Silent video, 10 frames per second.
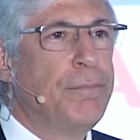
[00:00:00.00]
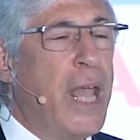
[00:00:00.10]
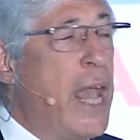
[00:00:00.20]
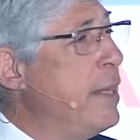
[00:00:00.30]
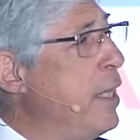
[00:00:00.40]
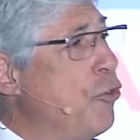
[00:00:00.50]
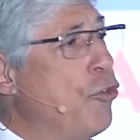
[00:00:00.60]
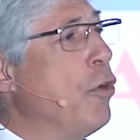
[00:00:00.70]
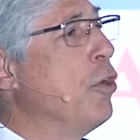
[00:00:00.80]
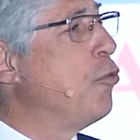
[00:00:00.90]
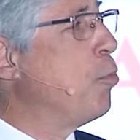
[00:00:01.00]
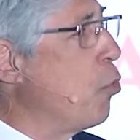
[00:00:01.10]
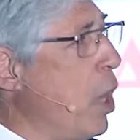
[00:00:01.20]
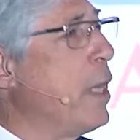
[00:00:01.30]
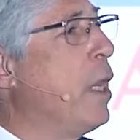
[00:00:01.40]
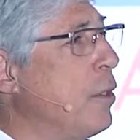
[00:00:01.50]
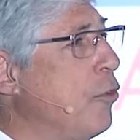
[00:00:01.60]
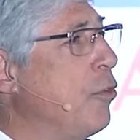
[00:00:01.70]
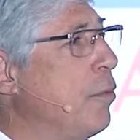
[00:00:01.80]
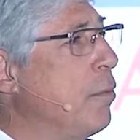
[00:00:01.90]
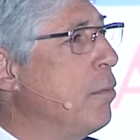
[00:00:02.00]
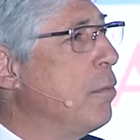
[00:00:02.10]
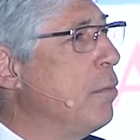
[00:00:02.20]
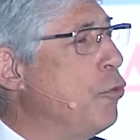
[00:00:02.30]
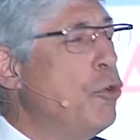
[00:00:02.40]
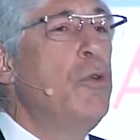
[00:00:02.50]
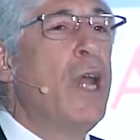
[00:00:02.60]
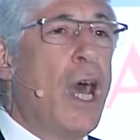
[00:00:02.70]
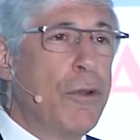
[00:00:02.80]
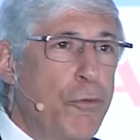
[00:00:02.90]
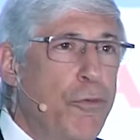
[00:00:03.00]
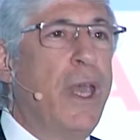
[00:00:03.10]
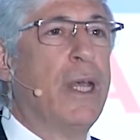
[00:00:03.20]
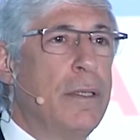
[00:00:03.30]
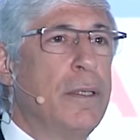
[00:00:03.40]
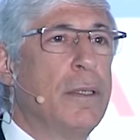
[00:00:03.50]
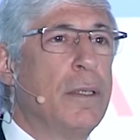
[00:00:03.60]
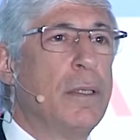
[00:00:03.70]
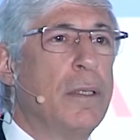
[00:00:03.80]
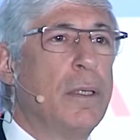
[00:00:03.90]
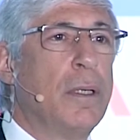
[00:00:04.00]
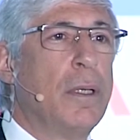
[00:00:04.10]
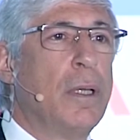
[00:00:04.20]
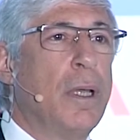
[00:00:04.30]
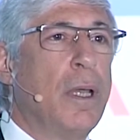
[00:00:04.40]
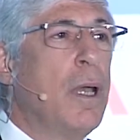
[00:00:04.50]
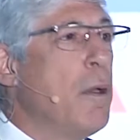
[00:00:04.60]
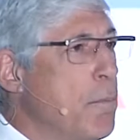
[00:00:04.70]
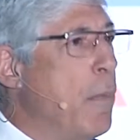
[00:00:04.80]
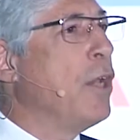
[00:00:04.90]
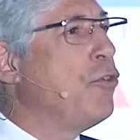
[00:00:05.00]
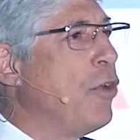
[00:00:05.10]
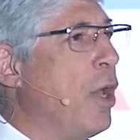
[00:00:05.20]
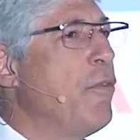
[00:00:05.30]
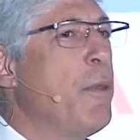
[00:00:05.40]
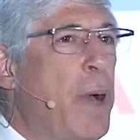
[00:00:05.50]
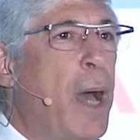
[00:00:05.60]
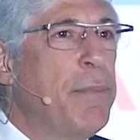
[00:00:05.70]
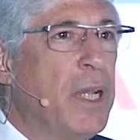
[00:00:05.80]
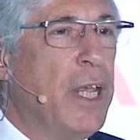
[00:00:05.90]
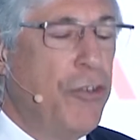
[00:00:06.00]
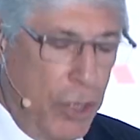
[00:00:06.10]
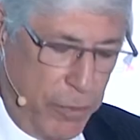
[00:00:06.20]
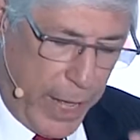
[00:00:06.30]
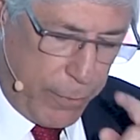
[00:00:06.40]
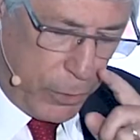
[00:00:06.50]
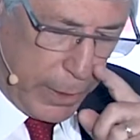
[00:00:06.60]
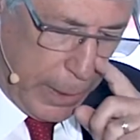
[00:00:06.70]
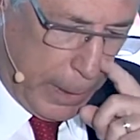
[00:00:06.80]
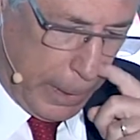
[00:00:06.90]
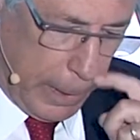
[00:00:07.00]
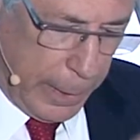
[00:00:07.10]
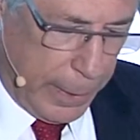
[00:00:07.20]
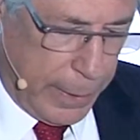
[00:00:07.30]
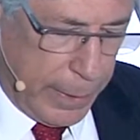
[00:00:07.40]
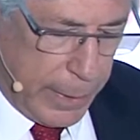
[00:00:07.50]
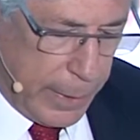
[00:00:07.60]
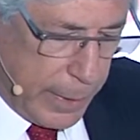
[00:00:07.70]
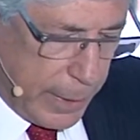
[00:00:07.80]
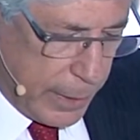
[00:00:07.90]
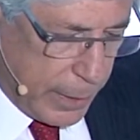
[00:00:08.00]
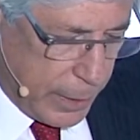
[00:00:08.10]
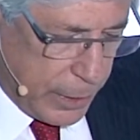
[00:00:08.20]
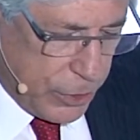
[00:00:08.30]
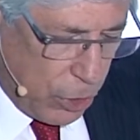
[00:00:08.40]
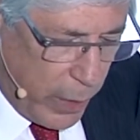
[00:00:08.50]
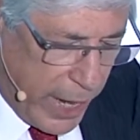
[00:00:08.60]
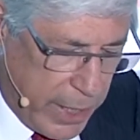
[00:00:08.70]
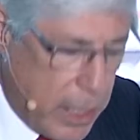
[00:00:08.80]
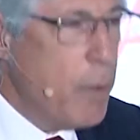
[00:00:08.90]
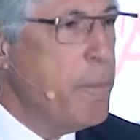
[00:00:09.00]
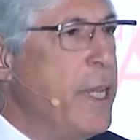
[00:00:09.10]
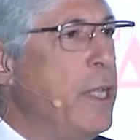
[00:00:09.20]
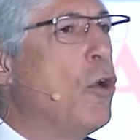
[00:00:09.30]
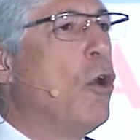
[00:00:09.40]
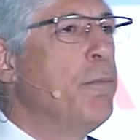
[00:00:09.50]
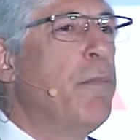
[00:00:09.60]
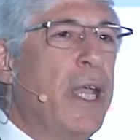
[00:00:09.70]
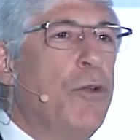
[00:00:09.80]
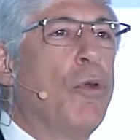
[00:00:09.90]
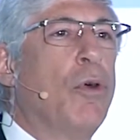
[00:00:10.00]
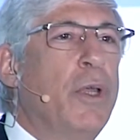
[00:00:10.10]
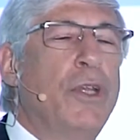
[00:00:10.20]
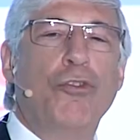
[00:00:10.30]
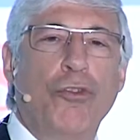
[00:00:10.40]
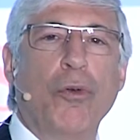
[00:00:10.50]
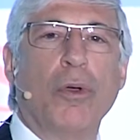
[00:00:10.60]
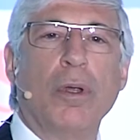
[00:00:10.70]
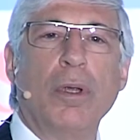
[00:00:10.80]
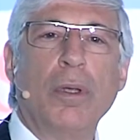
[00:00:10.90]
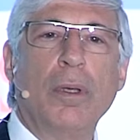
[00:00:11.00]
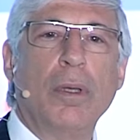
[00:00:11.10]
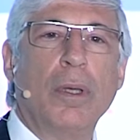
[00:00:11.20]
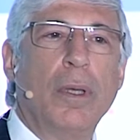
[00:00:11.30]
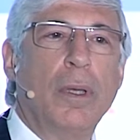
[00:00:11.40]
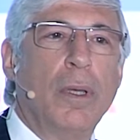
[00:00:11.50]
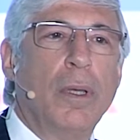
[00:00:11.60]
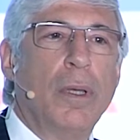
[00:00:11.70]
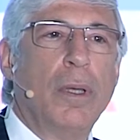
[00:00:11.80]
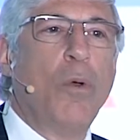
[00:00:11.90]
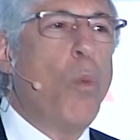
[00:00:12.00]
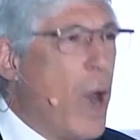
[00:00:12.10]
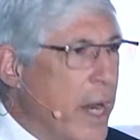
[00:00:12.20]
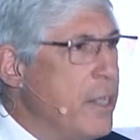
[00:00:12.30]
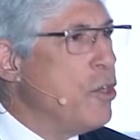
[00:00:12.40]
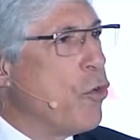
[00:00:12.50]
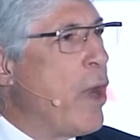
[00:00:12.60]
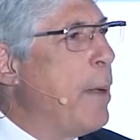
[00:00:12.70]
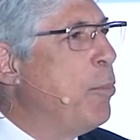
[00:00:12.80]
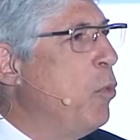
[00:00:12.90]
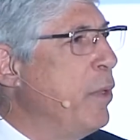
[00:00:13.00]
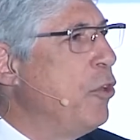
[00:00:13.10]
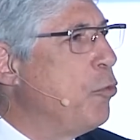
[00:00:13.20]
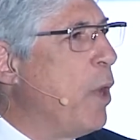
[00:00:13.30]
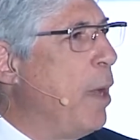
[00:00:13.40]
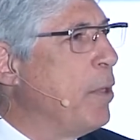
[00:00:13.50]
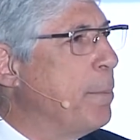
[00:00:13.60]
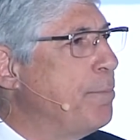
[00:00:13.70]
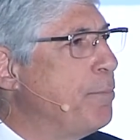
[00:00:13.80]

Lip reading: And the insurance products do not fit much of the population of Africa. So a company called MicroInsure wanted to grapple with this problem.